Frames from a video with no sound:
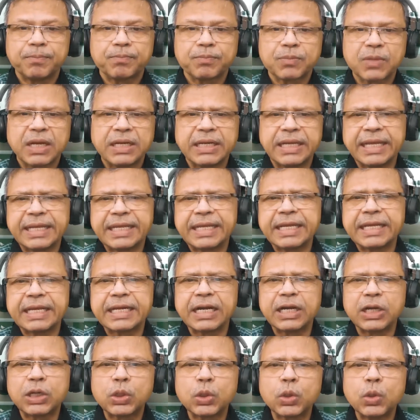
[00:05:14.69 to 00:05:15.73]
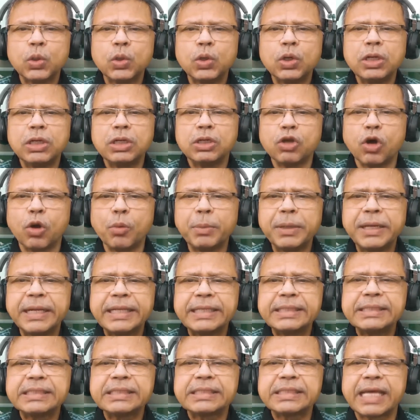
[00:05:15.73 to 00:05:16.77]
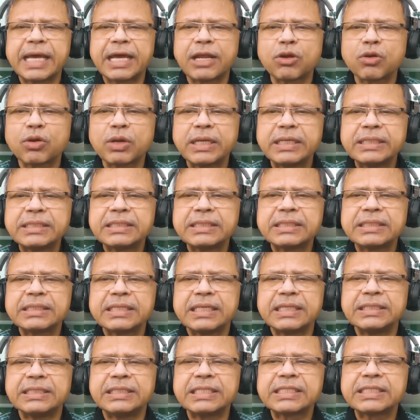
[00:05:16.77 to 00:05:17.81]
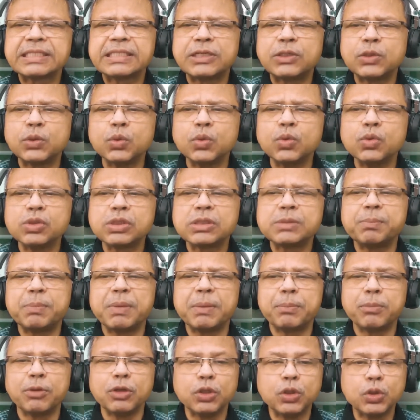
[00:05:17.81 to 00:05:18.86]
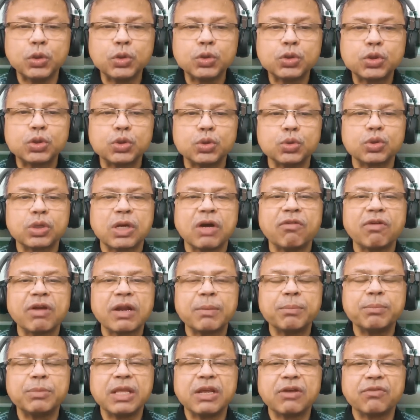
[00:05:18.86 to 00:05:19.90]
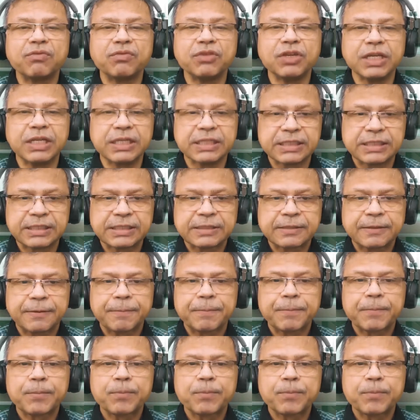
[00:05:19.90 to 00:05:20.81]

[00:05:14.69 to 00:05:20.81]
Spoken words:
Taking control, dominance, arrogance is just the tools people use to cover up their fears.